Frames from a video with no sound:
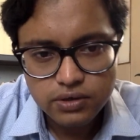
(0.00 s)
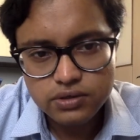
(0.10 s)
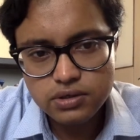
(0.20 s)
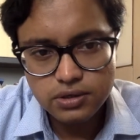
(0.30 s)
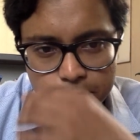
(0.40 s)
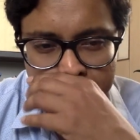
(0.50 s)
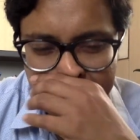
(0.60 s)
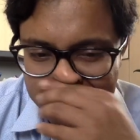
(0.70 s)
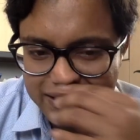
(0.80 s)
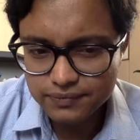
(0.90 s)
So
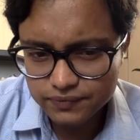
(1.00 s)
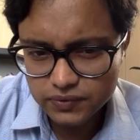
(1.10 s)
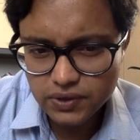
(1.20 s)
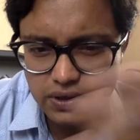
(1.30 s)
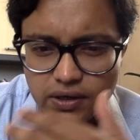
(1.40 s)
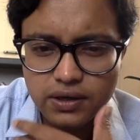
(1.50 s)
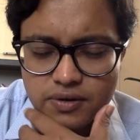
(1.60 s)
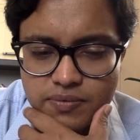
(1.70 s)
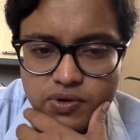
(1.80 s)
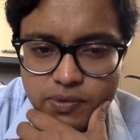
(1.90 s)

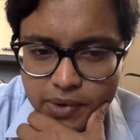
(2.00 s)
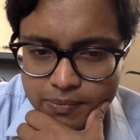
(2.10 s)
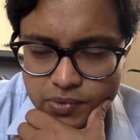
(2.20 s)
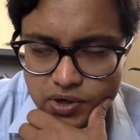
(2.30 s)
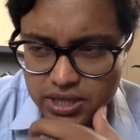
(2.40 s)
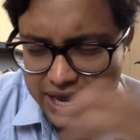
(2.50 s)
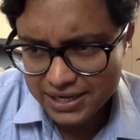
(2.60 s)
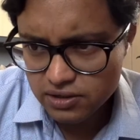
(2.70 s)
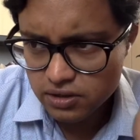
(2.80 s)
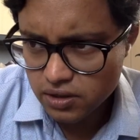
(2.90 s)
if you remember
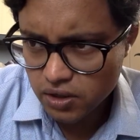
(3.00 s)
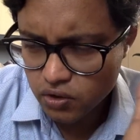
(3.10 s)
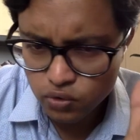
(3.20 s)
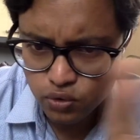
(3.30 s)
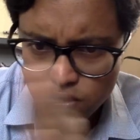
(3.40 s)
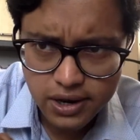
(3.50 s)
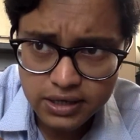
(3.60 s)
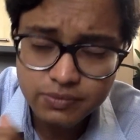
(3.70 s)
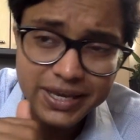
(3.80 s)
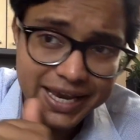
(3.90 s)
that rule,
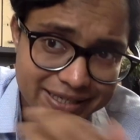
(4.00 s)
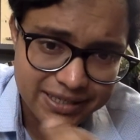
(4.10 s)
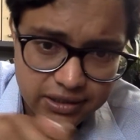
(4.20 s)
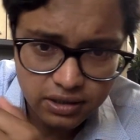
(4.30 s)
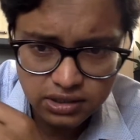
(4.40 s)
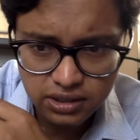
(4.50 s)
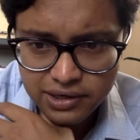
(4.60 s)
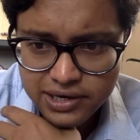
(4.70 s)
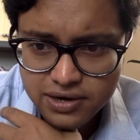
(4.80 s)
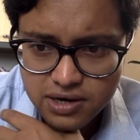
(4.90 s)
as we had discussed
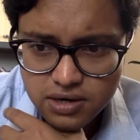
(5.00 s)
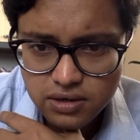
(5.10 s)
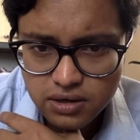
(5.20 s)
earlier,